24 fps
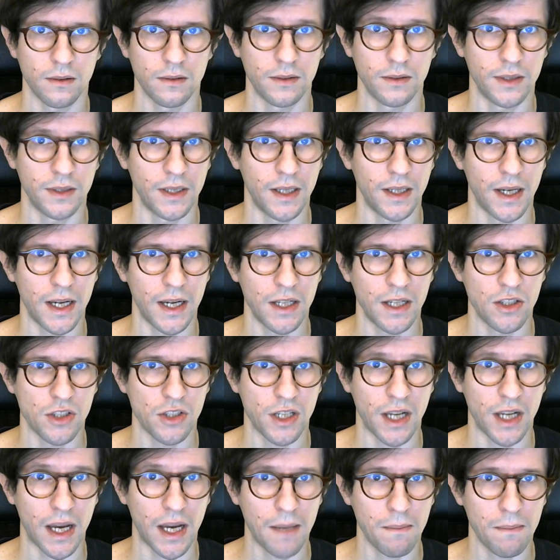The
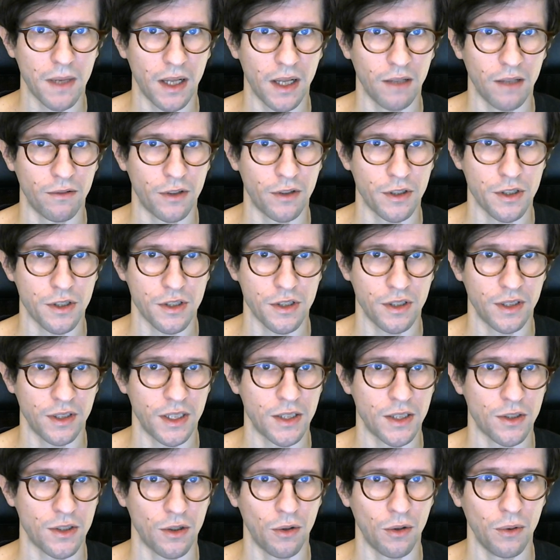HTML version
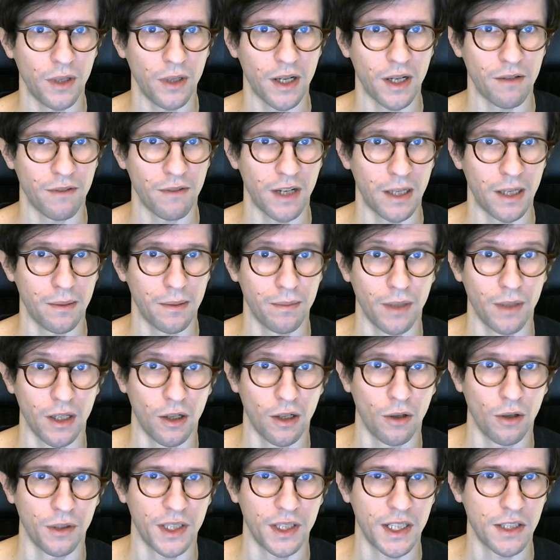is only available
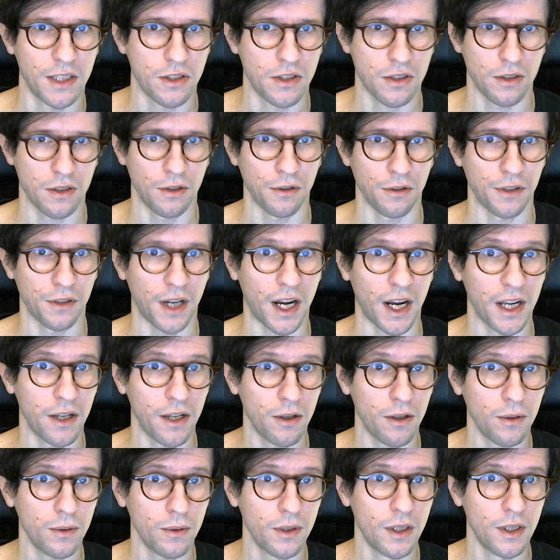on
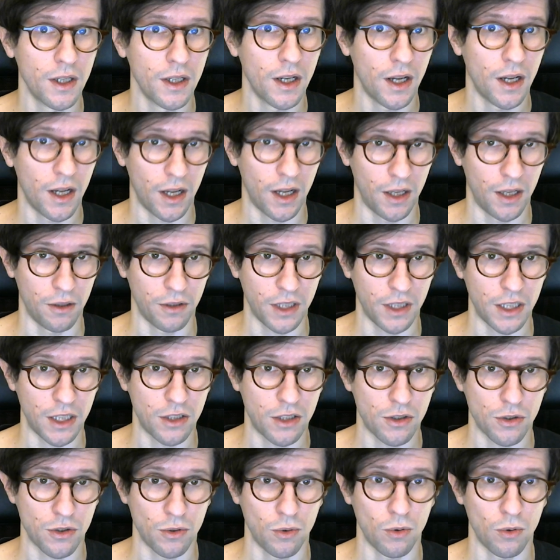itch.io, and on
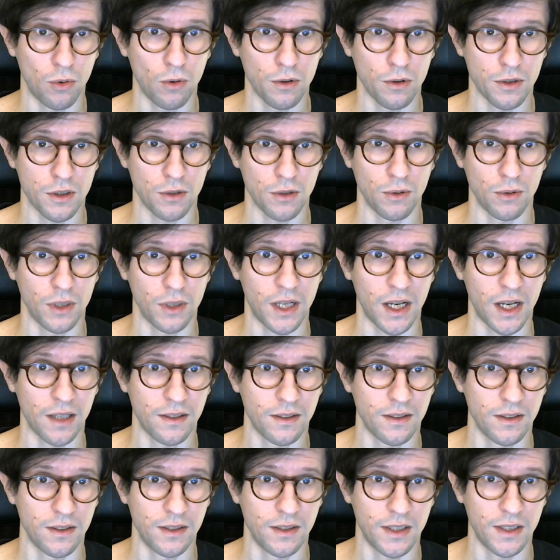itch you also
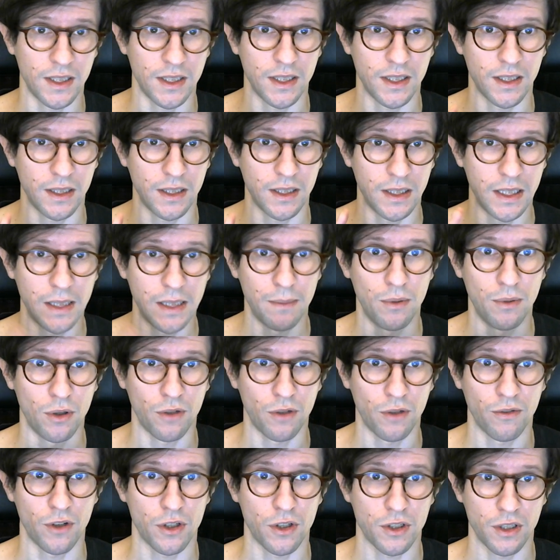get the ebook
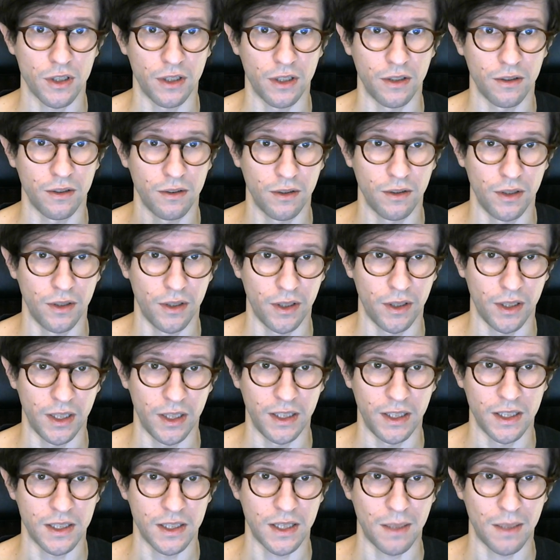version in
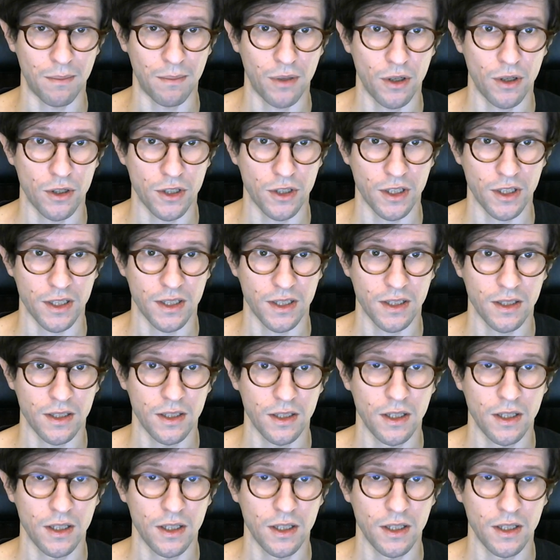the same purchase.